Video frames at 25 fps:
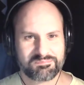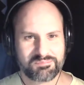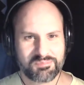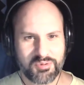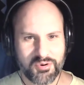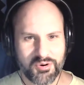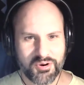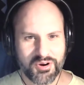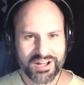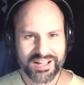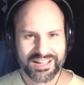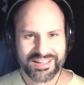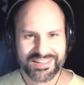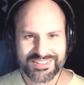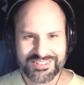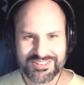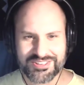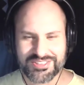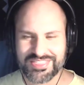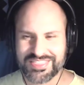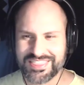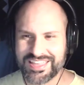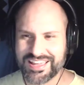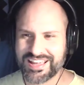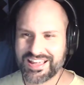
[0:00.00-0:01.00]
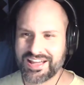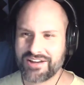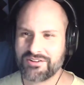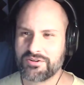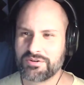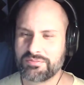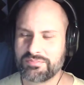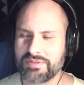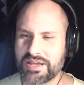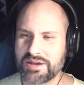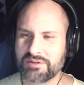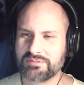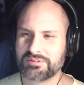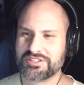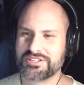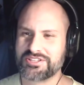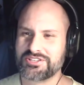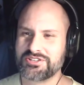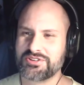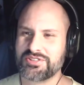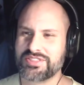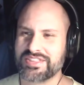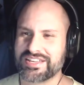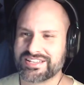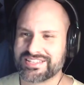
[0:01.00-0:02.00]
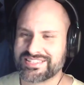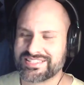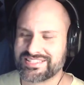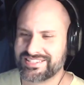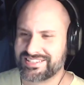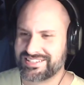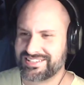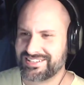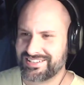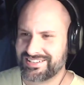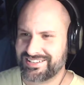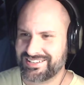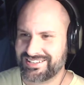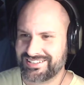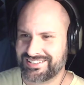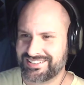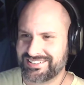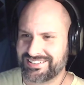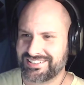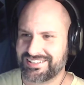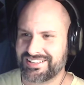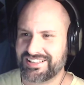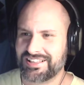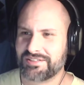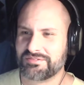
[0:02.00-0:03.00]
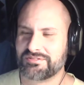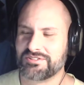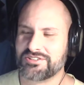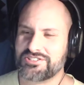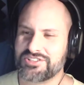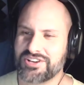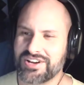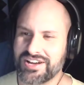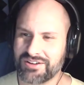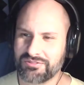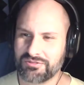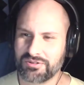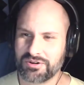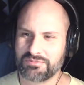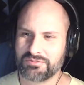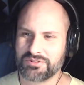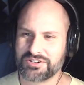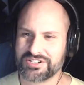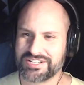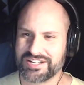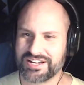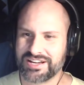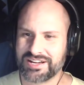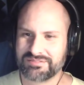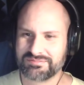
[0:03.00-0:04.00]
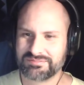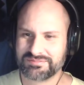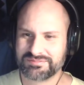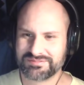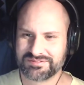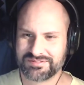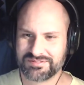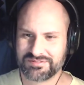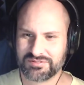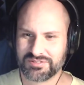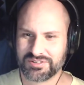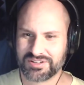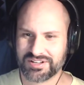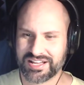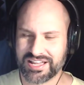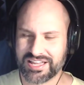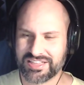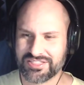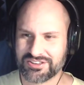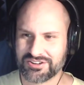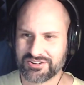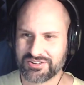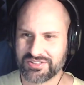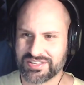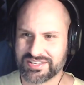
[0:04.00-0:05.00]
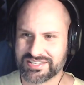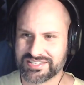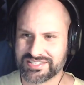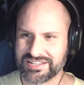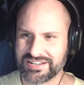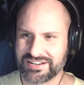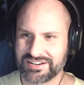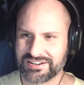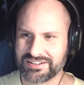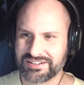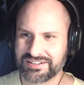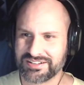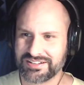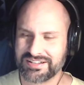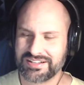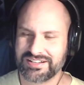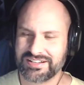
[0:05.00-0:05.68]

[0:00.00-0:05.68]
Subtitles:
Boy, you'd think I would be able to do this. Let me try one more time. We'll get through this here.